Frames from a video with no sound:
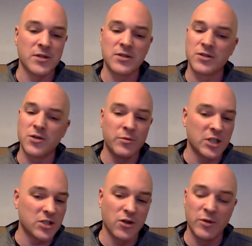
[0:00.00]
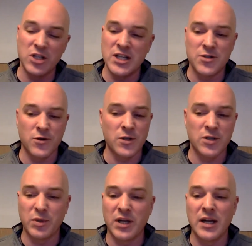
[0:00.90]
It's so much easier to
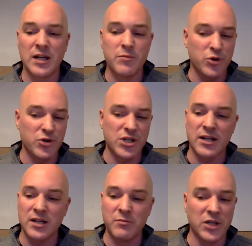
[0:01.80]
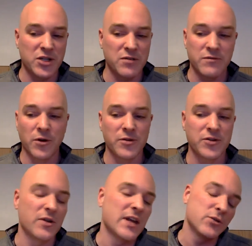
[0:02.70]
explain and project and budget for.
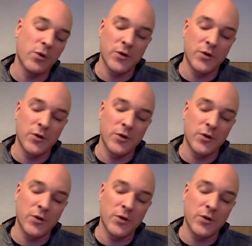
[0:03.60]
So that's what we're